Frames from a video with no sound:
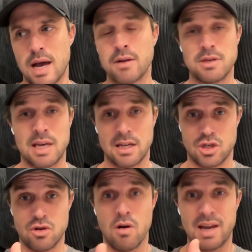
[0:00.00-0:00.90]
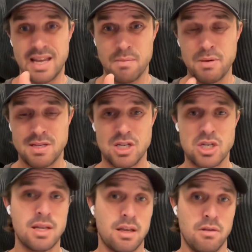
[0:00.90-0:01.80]
how to get strong in the
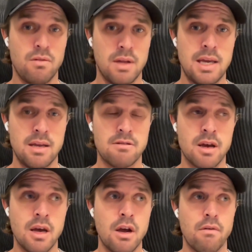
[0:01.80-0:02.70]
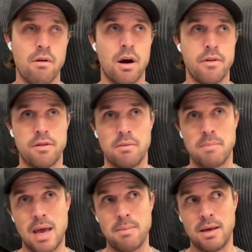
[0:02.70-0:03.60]
position that you need, rather
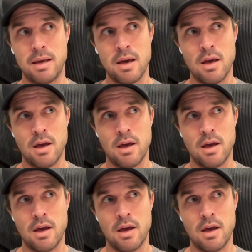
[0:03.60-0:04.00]
than maybe